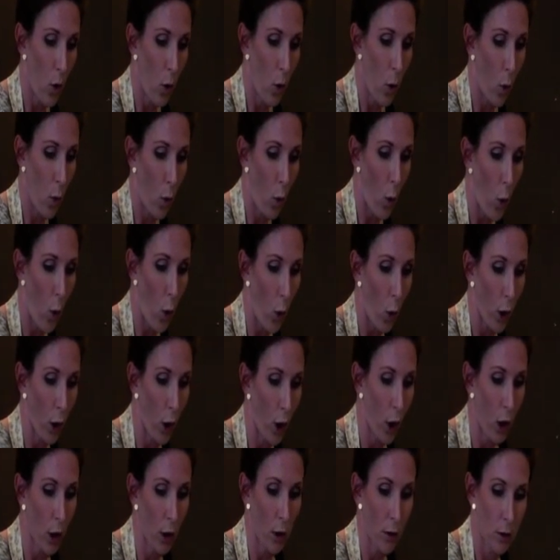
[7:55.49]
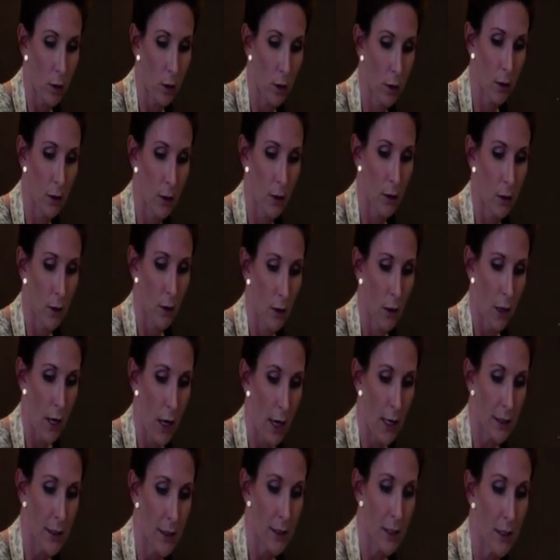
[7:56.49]
or I
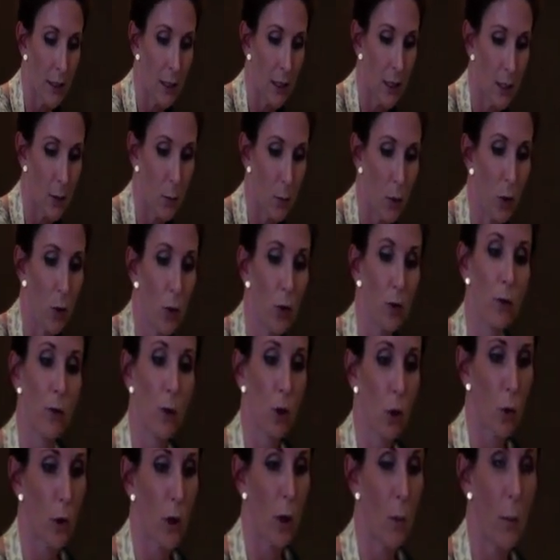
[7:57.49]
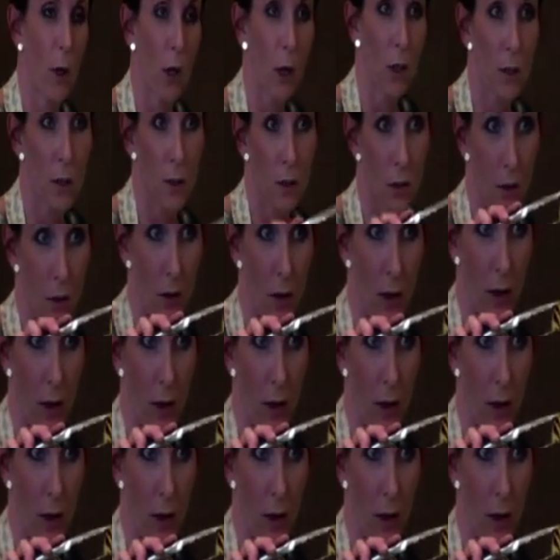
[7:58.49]
see these beautiful grill marks on